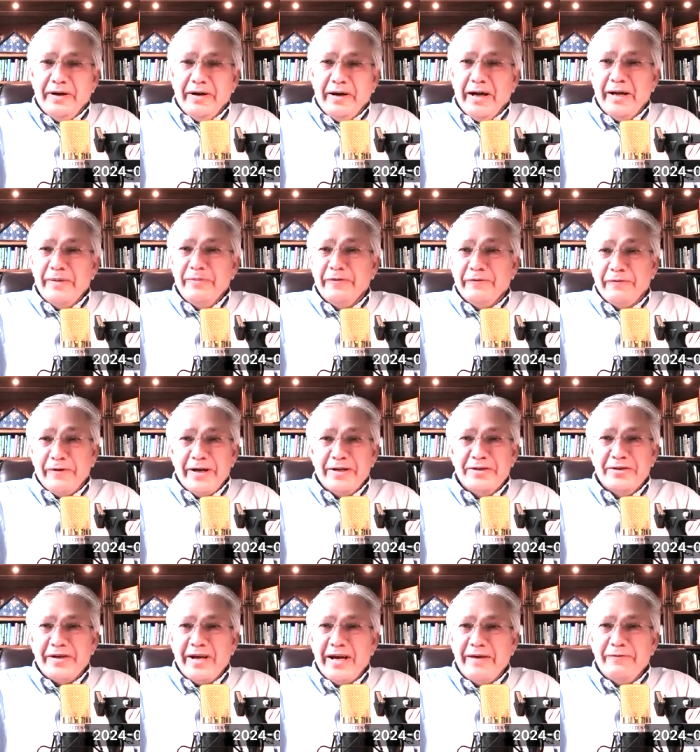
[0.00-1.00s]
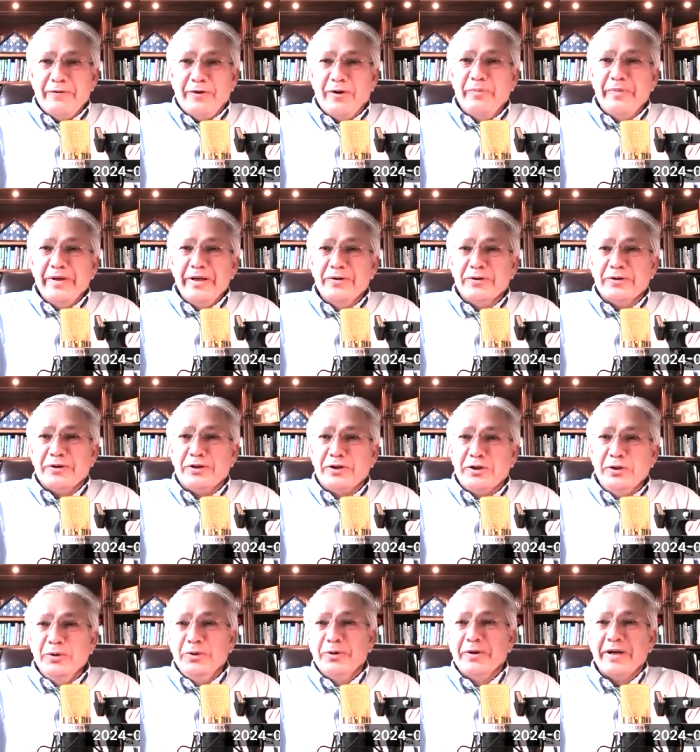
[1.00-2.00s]
I'm Frank Scavo. I'll be your
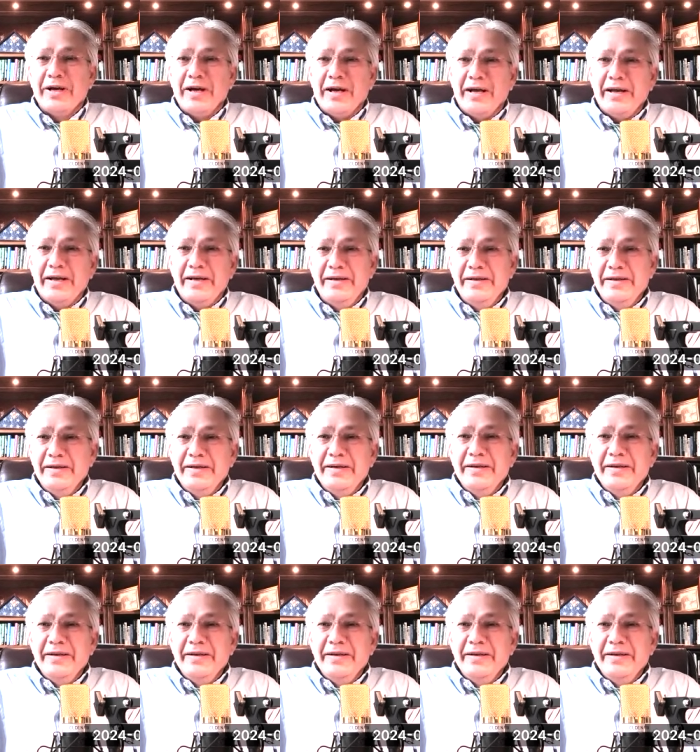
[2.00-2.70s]
tour guide